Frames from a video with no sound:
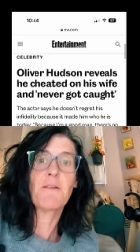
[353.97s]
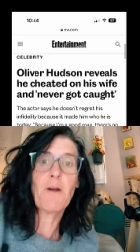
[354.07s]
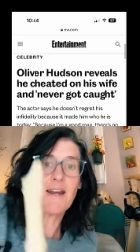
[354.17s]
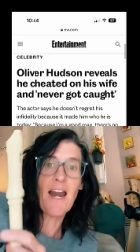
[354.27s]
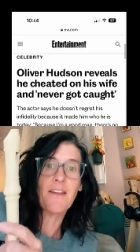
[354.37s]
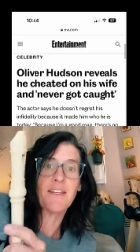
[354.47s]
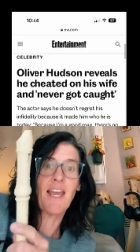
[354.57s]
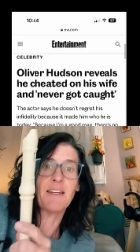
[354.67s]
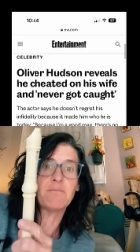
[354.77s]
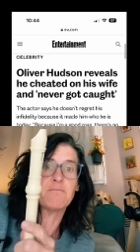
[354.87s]
Right out of the
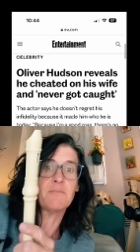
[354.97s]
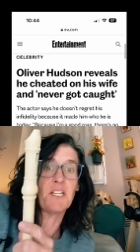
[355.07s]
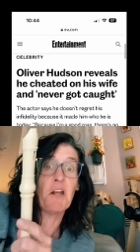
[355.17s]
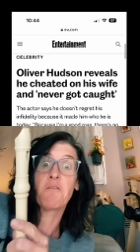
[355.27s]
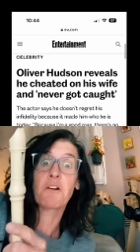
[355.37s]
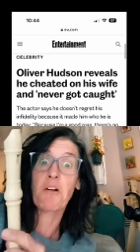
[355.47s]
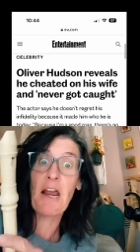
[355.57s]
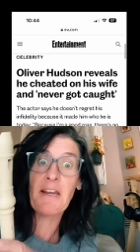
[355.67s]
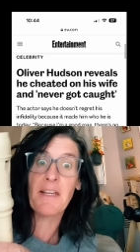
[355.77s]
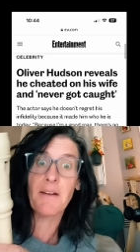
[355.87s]
gate, he doesn't
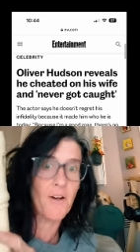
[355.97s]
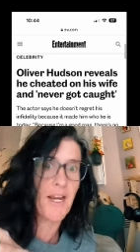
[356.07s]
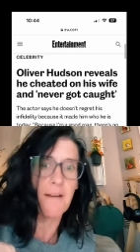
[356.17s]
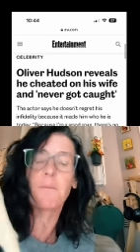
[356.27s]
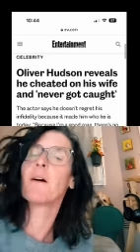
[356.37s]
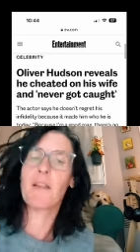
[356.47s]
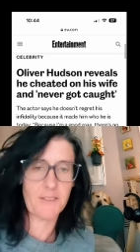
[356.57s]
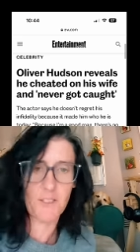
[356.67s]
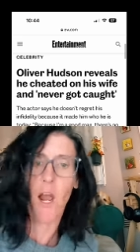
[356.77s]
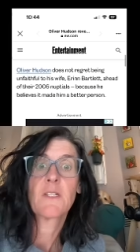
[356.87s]
regret it. Okay,
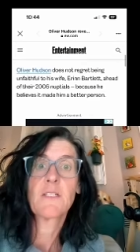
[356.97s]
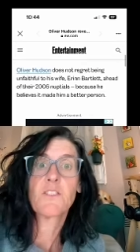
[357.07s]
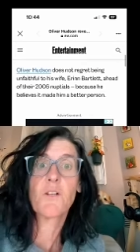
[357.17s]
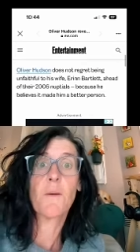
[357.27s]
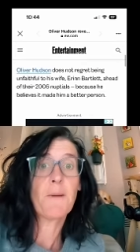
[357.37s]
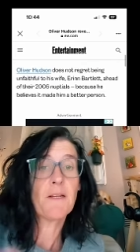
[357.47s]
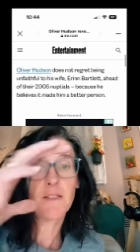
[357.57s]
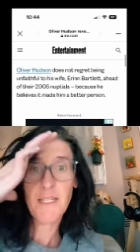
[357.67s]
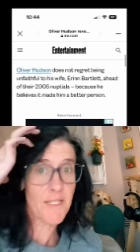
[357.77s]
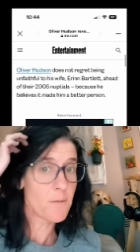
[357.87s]
let's go. So
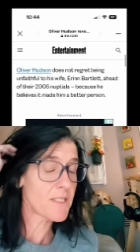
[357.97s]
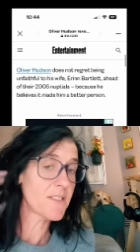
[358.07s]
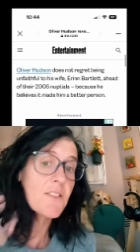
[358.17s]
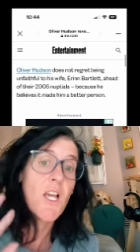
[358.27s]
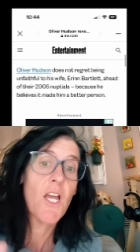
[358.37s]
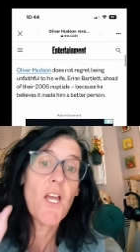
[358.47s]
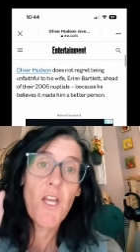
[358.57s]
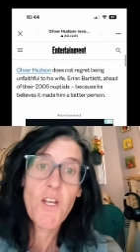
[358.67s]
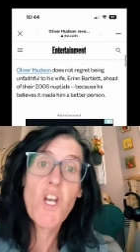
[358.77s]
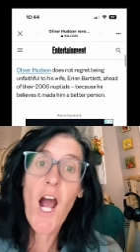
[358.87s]
apparently he was
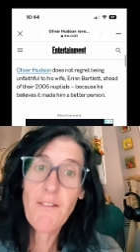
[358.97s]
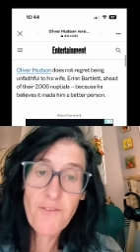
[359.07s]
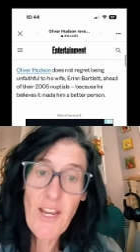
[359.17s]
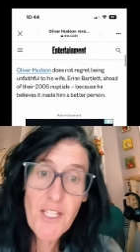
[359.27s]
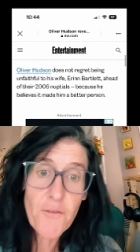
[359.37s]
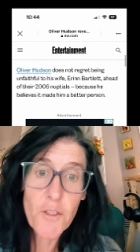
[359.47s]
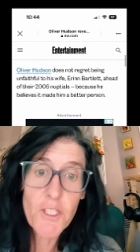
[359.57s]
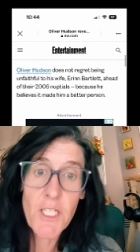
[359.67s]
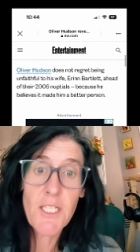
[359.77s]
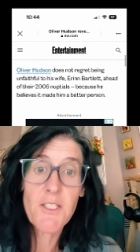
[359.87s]
not faithful
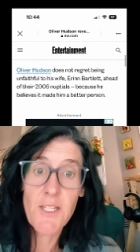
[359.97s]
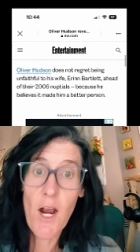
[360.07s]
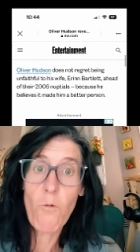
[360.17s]
to his now